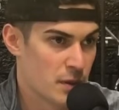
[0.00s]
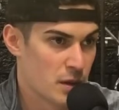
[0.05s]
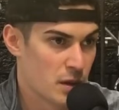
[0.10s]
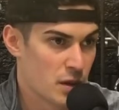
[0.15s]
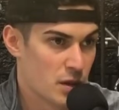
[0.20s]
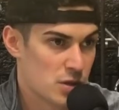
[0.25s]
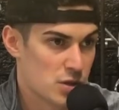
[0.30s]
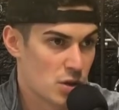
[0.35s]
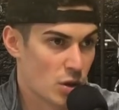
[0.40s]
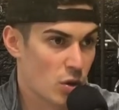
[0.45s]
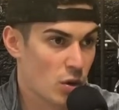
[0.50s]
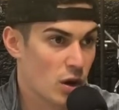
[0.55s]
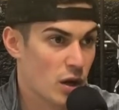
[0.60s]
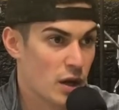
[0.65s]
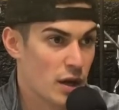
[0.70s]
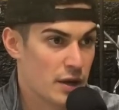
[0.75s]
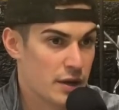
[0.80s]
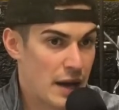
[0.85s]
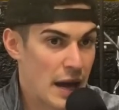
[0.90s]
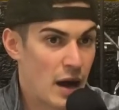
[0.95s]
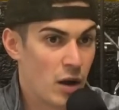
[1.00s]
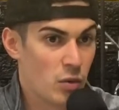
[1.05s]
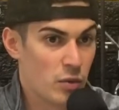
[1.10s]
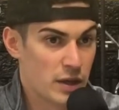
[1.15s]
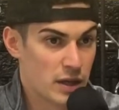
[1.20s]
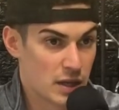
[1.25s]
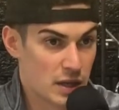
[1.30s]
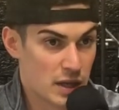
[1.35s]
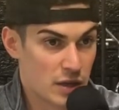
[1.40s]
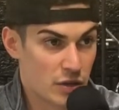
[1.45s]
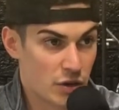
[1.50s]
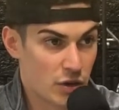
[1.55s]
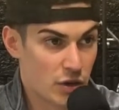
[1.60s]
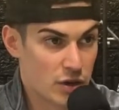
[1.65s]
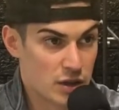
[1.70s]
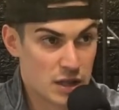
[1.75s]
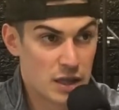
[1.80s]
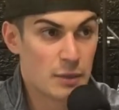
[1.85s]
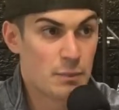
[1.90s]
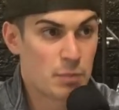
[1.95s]
So now we can either
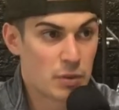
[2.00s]
keep